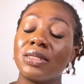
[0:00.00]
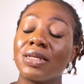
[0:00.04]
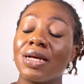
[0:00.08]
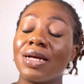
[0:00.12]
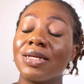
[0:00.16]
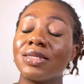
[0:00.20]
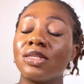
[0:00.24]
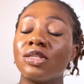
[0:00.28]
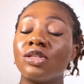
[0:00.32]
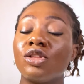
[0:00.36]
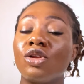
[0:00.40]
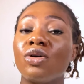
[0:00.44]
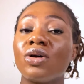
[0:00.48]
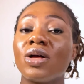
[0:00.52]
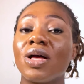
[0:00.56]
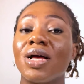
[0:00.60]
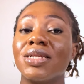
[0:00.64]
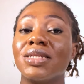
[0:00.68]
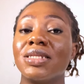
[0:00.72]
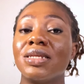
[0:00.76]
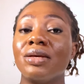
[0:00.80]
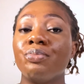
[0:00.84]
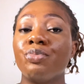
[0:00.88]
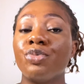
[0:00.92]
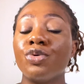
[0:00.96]
as long
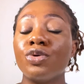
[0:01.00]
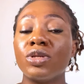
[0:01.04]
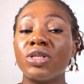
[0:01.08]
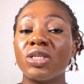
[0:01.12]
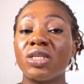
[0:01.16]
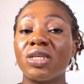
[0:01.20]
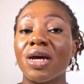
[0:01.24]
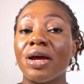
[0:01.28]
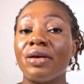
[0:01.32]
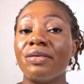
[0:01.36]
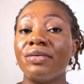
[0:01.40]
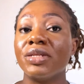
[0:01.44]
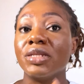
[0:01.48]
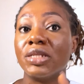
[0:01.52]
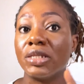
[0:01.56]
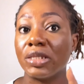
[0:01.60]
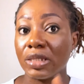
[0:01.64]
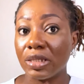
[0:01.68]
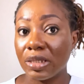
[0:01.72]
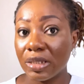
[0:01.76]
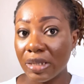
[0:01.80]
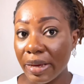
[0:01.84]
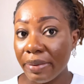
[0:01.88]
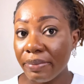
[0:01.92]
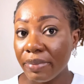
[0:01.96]
as they both carry the
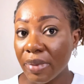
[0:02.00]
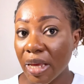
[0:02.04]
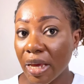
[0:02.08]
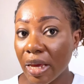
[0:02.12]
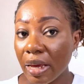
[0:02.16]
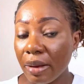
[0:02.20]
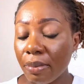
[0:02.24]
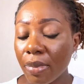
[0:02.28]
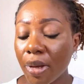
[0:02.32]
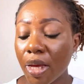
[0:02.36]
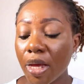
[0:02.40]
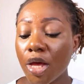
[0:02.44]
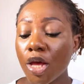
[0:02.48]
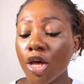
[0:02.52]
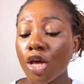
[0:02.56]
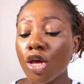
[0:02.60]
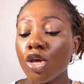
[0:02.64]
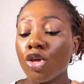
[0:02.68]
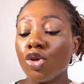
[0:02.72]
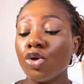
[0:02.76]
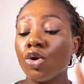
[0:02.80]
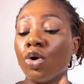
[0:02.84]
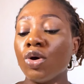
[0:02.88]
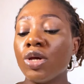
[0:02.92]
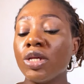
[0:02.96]
same name,
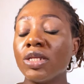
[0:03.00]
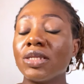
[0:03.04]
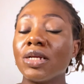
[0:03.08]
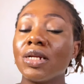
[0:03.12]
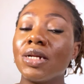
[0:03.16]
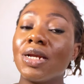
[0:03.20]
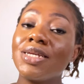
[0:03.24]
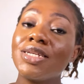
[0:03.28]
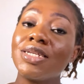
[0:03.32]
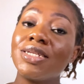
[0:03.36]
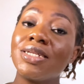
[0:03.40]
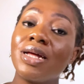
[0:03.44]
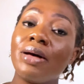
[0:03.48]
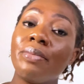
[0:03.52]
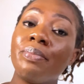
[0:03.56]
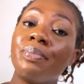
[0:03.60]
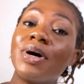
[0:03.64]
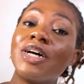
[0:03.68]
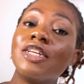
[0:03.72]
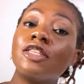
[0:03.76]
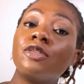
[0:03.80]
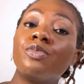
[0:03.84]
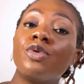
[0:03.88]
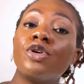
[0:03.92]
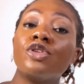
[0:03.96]
your international
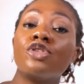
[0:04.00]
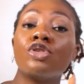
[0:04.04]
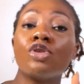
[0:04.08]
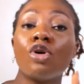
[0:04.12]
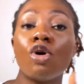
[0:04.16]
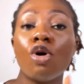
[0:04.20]
passport